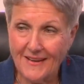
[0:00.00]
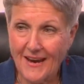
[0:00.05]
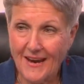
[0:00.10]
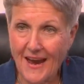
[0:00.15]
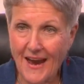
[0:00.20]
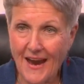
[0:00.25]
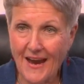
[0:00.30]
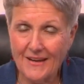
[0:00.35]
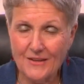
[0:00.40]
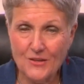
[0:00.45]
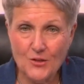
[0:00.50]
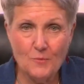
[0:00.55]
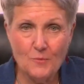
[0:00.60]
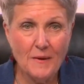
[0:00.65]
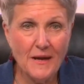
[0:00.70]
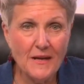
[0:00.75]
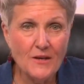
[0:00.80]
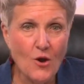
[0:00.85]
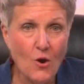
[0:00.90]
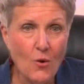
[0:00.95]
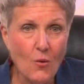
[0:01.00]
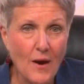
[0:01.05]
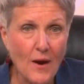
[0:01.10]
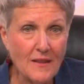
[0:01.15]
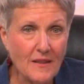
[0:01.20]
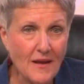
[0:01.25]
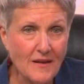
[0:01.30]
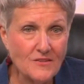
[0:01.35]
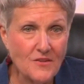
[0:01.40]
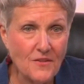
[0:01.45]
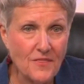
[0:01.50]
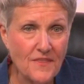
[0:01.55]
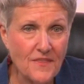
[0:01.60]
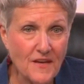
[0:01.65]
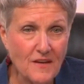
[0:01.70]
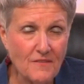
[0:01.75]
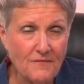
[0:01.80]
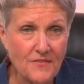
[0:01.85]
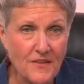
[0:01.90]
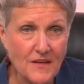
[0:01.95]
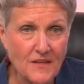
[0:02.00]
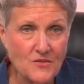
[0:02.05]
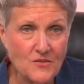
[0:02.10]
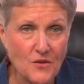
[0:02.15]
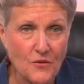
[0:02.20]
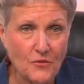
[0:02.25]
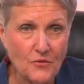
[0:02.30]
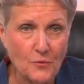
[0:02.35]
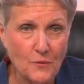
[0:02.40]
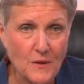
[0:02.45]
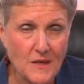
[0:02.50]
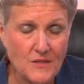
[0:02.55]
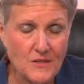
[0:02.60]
And you may know I like to think of things in three,